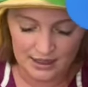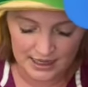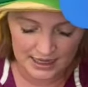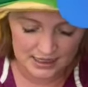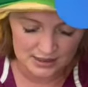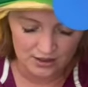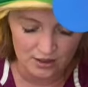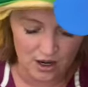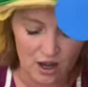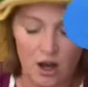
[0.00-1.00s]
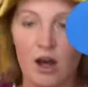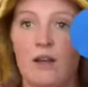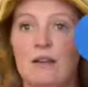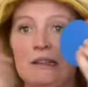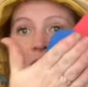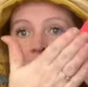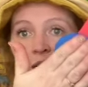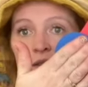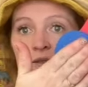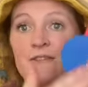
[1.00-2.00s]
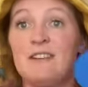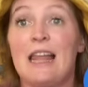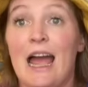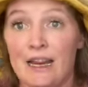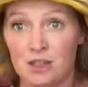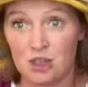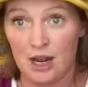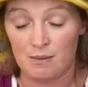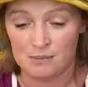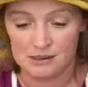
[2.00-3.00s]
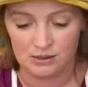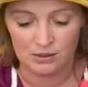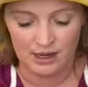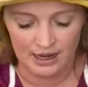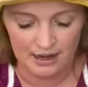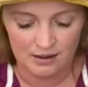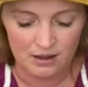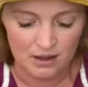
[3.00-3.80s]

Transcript: These are all flat shapes, okay?